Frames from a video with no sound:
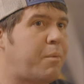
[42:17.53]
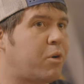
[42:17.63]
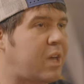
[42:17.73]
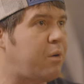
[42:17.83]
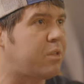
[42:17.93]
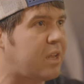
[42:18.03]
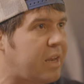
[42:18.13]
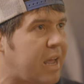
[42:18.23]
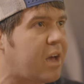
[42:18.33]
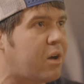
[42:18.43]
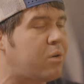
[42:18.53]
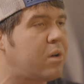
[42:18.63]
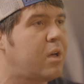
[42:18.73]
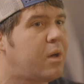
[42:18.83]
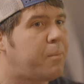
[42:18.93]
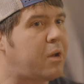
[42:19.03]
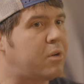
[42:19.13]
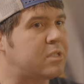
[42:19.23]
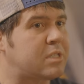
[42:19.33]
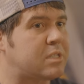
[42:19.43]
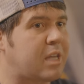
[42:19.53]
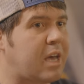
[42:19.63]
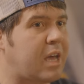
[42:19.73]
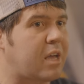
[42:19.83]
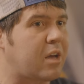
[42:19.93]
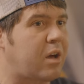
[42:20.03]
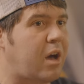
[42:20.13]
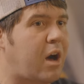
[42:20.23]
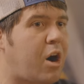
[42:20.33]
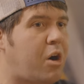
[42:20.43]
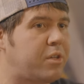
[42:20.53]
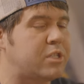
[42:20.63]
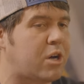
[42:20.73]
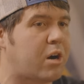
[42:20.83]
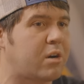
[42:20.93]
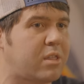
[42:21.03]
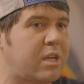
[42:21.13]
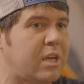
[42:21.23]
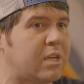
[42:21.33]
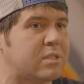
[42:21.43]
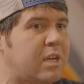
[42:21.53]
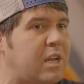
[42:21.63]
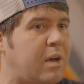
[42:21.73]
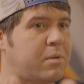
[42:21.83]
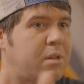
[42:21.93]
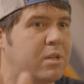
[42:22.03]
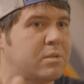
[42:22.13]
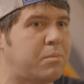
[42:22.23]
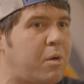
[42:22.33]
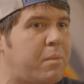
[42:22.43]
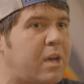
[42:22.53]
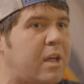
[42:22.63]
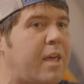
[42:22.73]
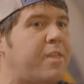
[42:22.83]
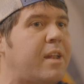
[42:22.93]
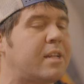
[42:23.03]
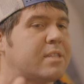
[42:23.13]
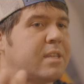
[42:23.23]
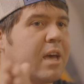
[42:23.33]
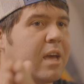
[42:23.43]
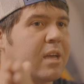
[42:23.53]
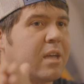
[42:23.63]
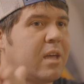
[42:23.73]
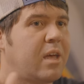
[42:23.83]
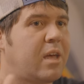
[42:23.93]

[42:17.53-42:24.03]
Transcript: I'm okay with it now, but it was just like all these hard things lead up to this moment. And then it's like,